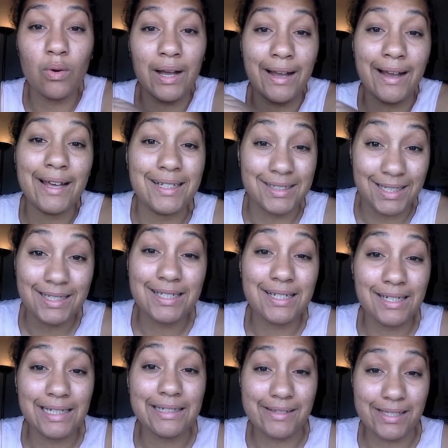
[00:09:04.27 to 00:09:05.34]
I a
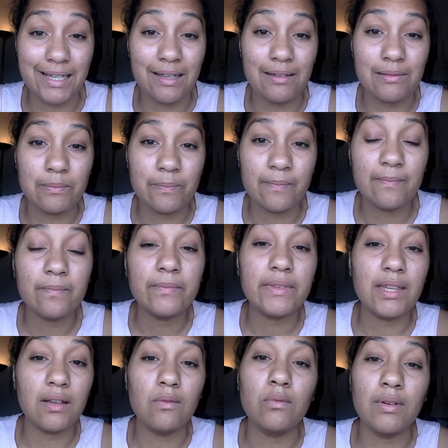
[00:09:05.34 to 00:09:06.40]
designated time
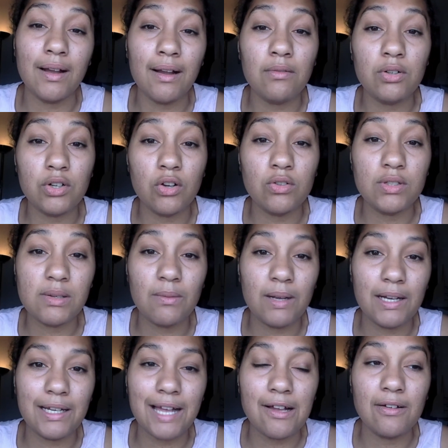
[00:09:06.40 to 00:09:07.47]
where I would go to
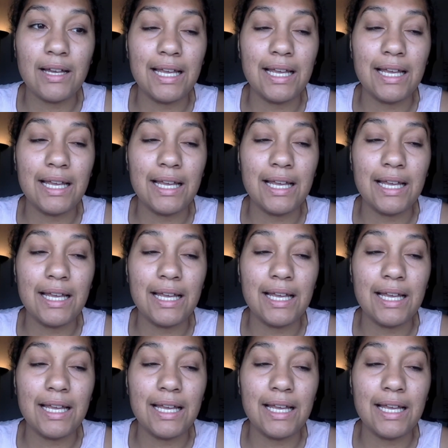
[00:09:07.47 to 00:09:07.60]
work out.